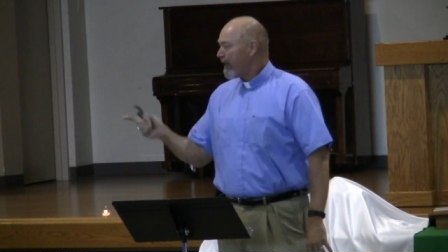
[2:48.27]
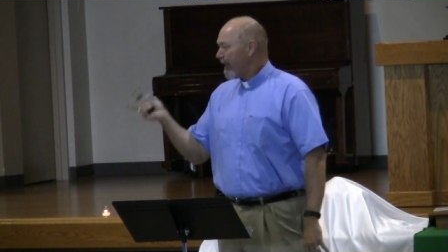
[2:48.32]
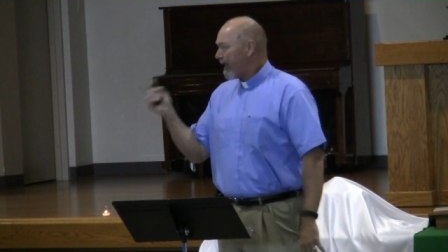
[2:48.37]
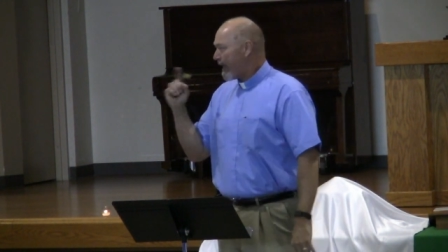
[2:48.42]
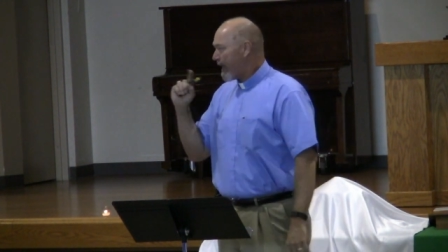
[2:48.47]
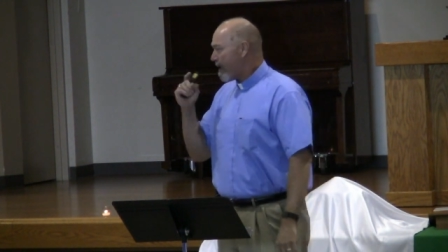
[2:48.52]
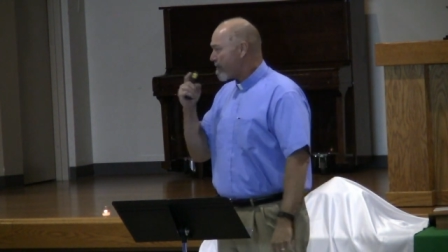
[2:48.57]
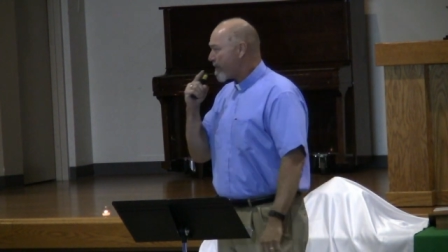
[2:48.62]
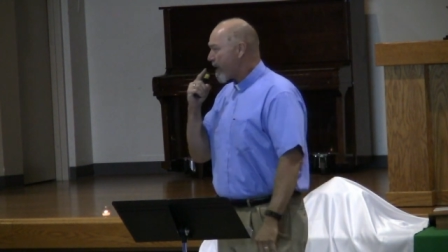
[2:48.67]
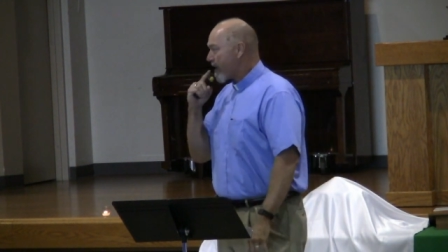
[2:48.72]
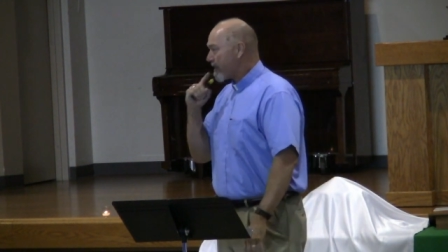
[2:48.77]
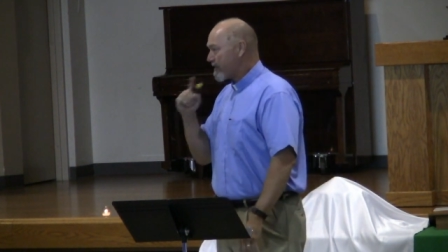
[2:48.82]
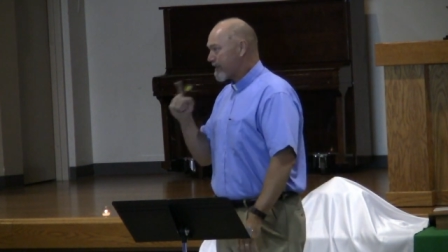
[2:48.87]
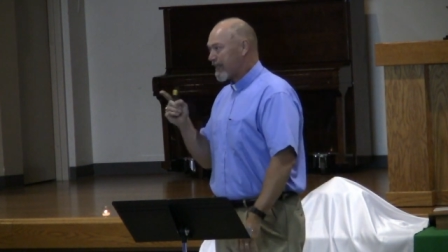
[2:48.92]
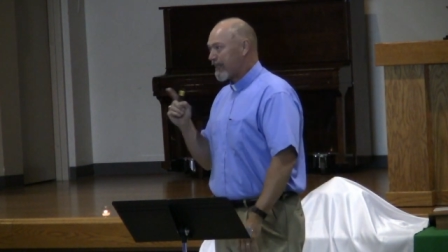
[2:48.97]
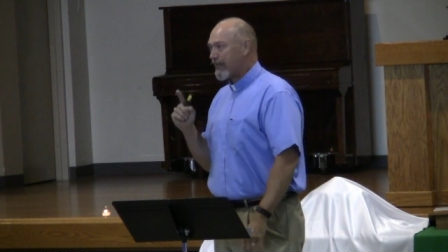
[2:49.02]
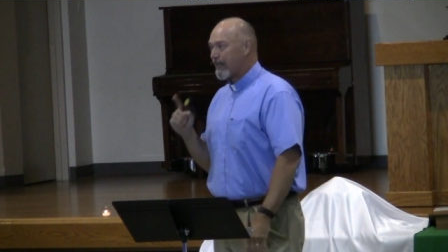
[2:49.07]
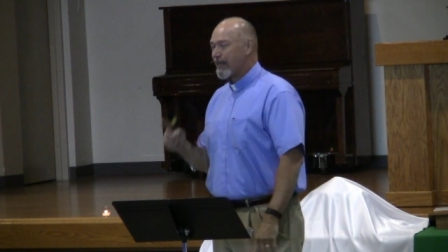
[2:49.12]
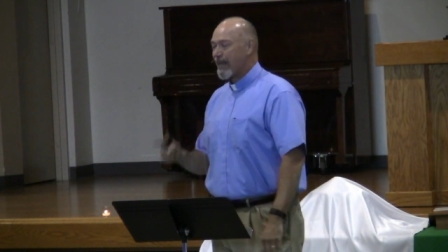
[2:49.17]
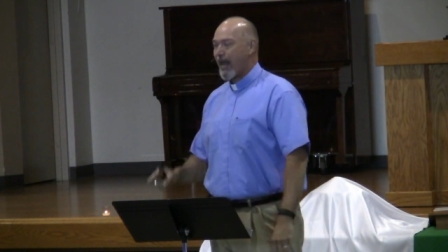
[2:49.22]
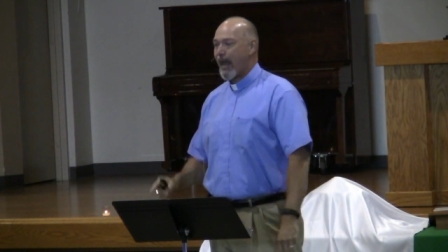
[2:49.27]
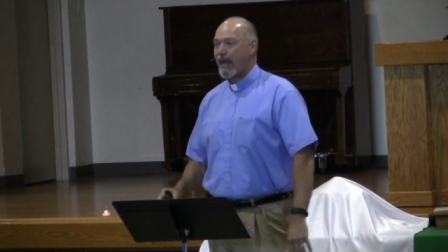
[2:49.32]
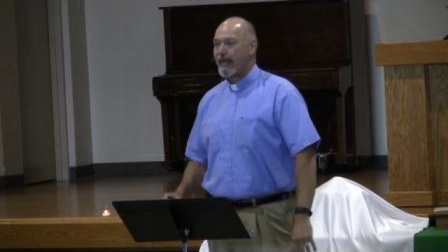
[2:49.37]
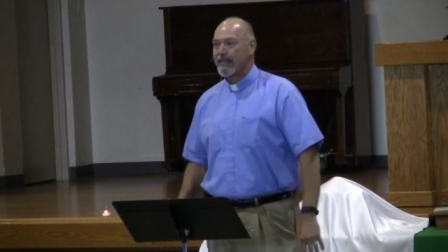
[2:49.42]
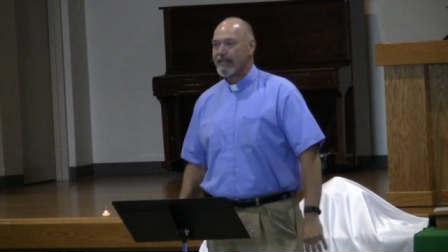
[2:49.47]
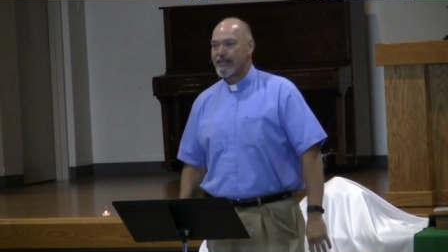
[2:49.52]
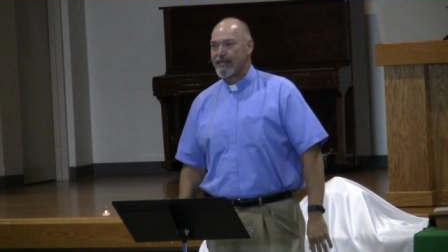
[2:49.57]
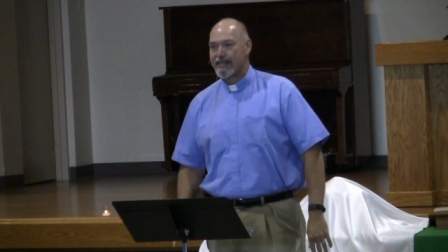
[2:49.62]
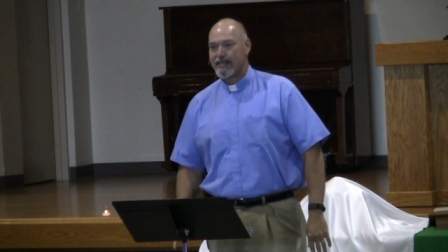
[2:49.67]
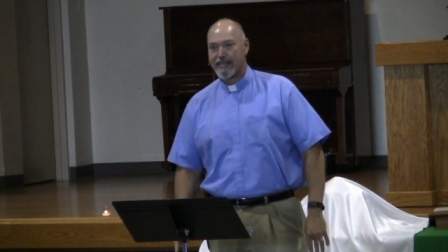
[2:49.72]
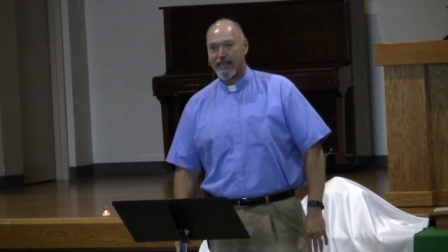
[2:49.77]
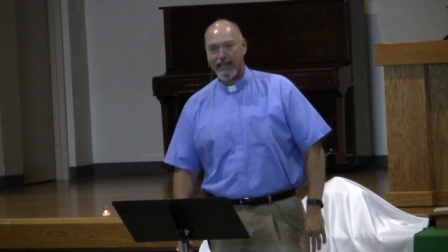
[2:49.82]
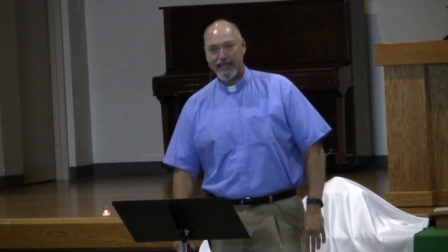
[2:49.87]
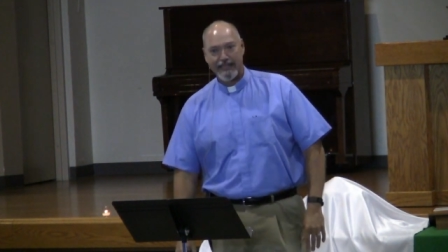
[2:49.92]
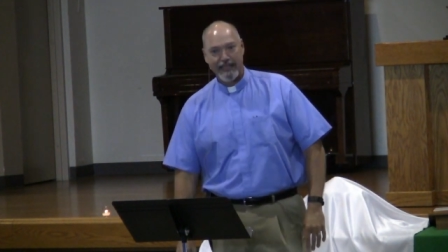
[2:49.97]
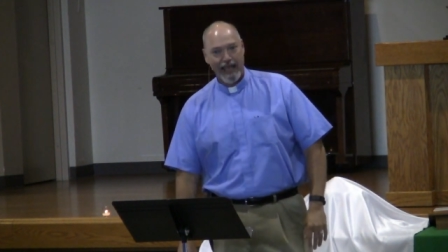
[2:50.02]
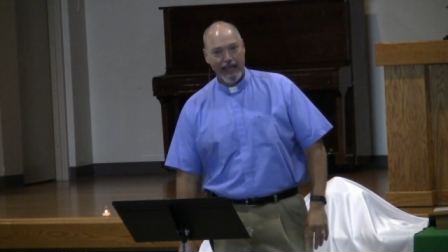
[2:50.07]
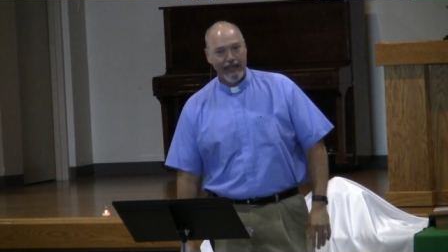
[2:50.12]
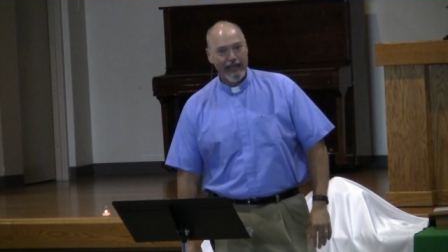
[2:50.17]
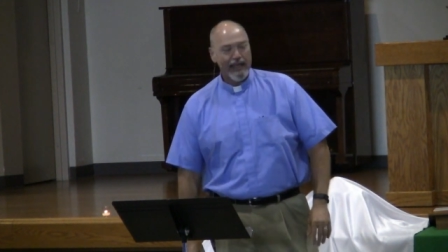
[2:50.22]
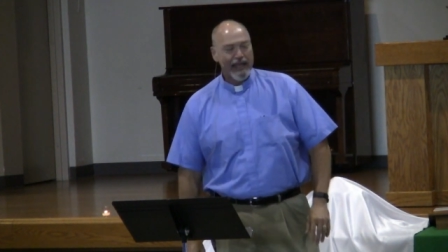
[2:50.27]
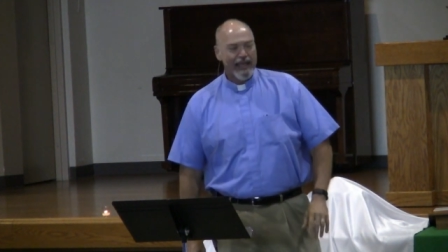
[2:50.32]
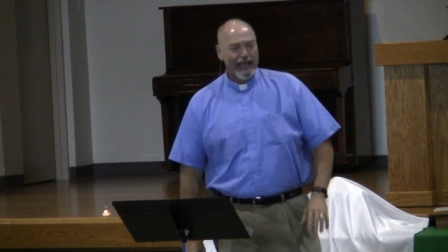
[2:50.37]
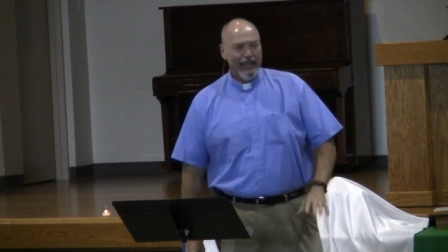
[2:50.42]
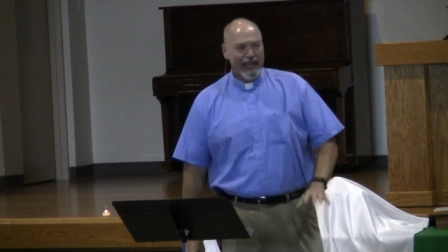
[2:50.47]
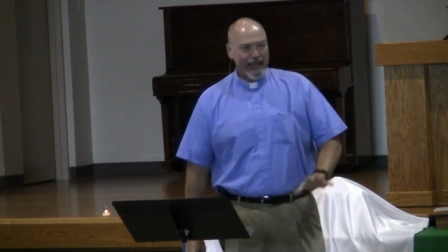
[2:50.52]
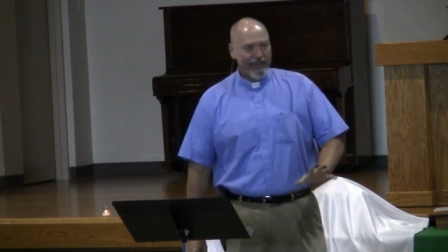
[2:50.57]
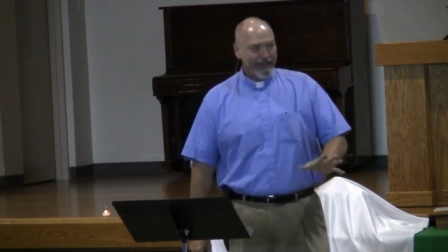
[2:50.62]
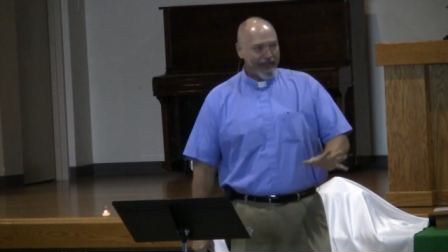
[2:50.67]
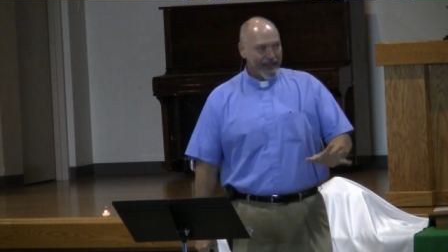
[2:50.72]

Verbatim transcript: An MIT analysis says that he